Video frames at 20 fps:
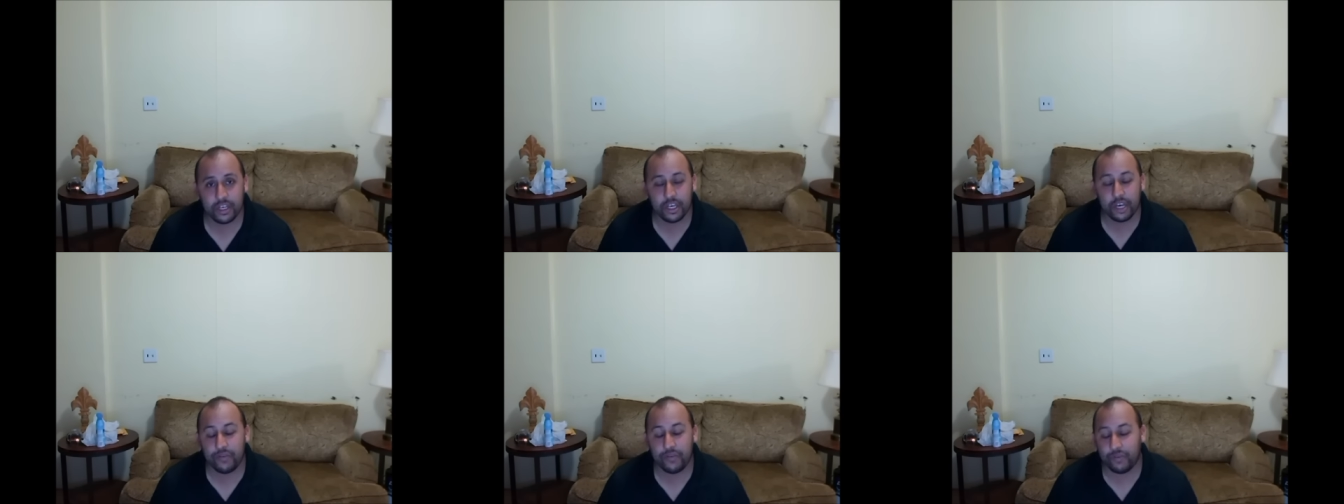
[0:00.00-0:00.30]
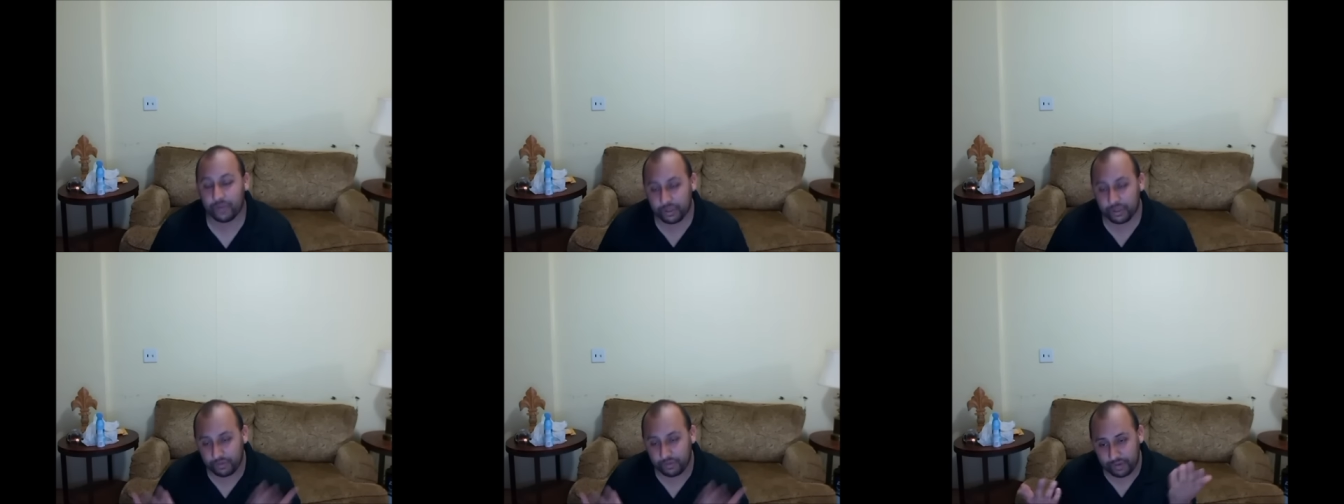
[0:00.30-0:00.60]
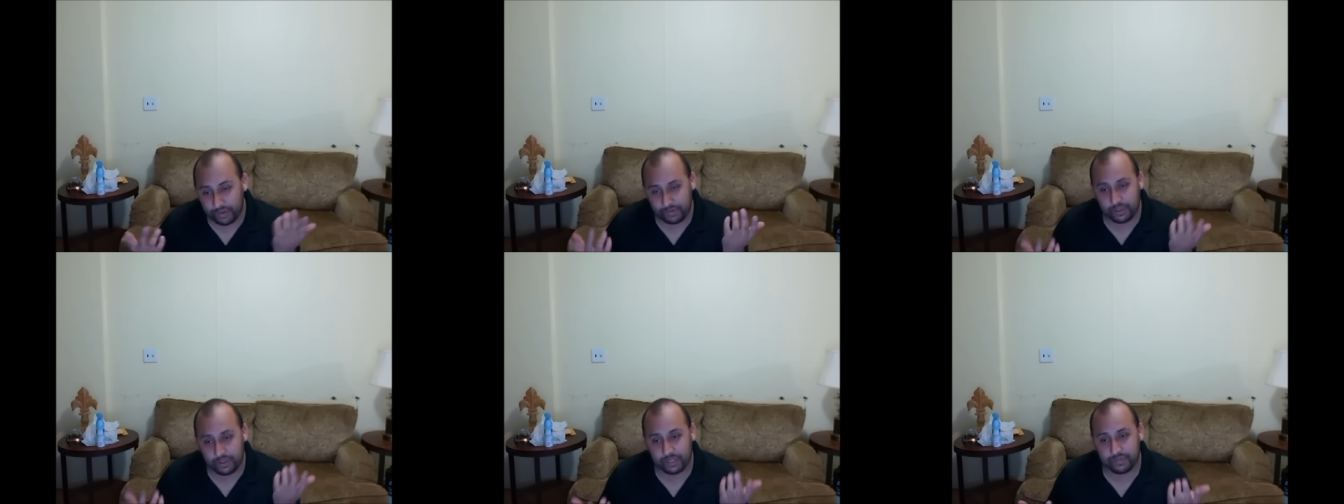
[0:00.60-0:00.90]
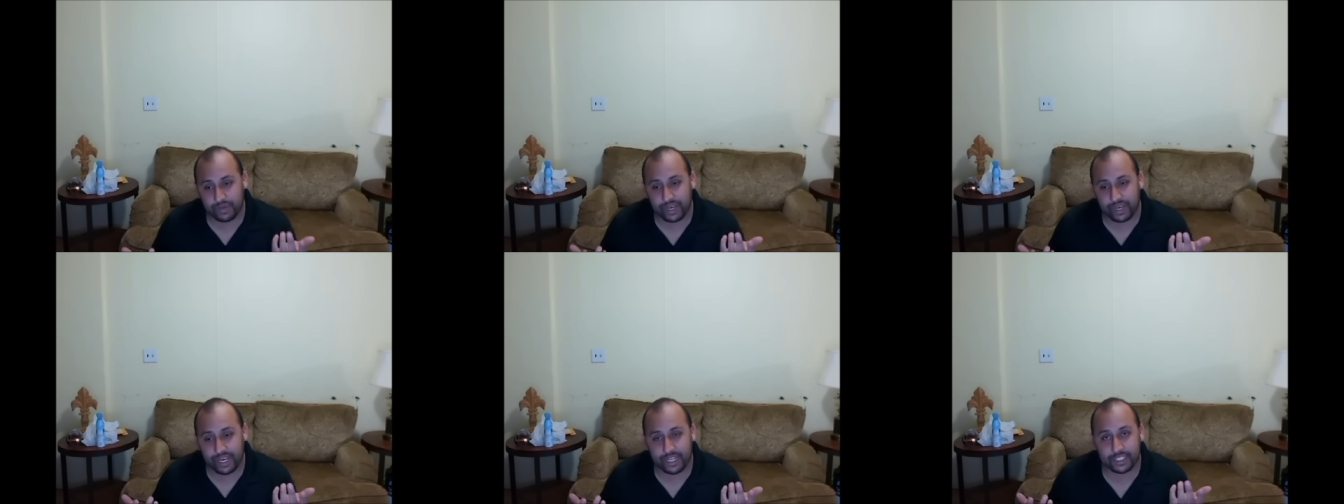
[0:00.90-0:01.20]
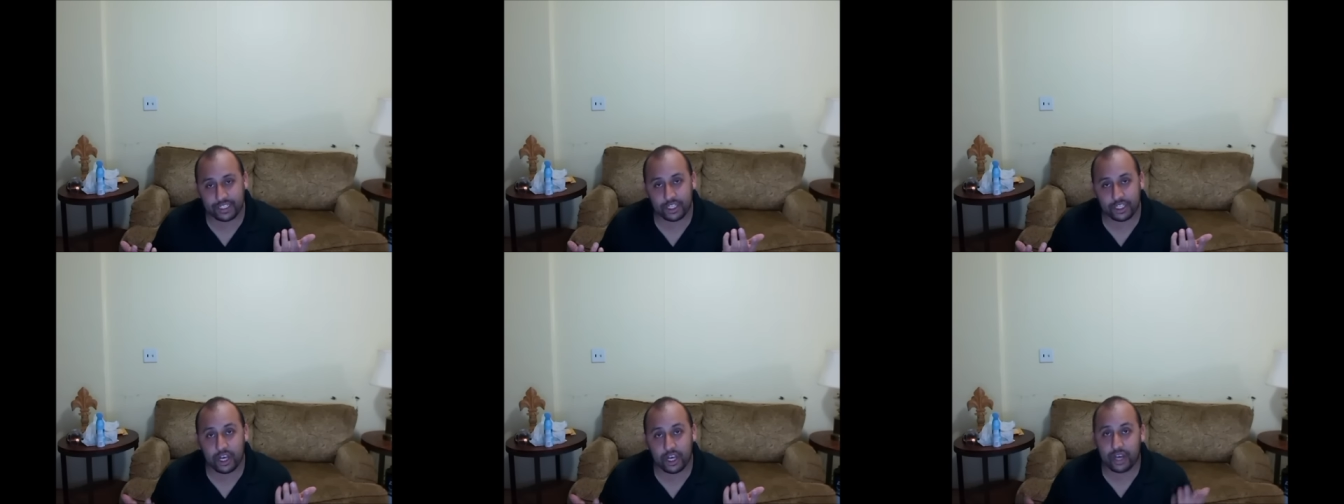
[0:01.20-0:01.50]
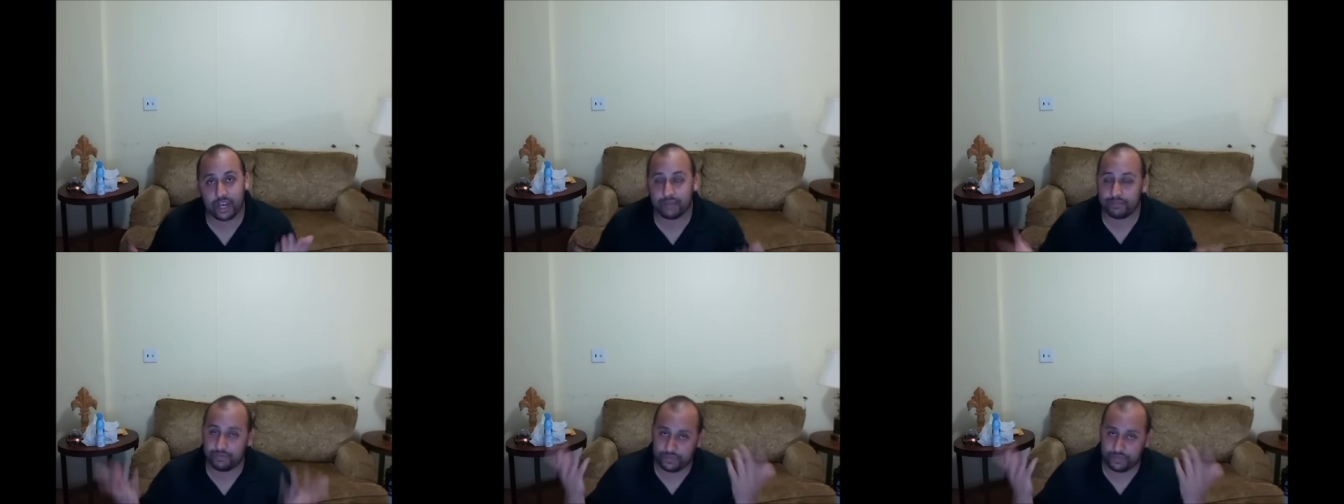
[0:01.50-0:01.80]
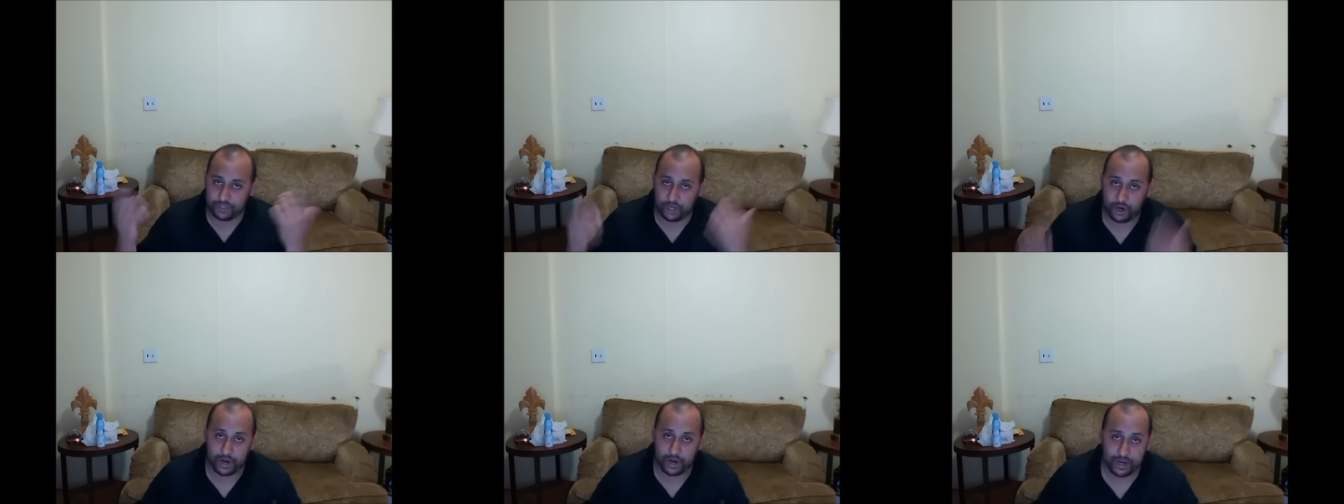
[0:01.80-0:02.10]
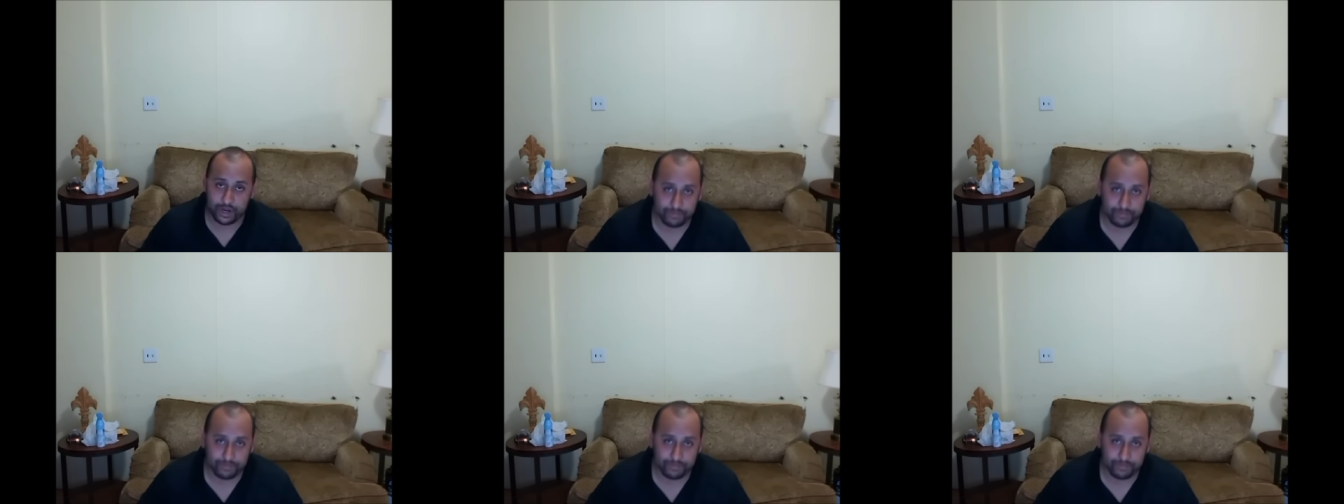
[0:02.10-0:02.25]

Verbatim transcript: If you wonder why I'm using my hands a lot, sorry.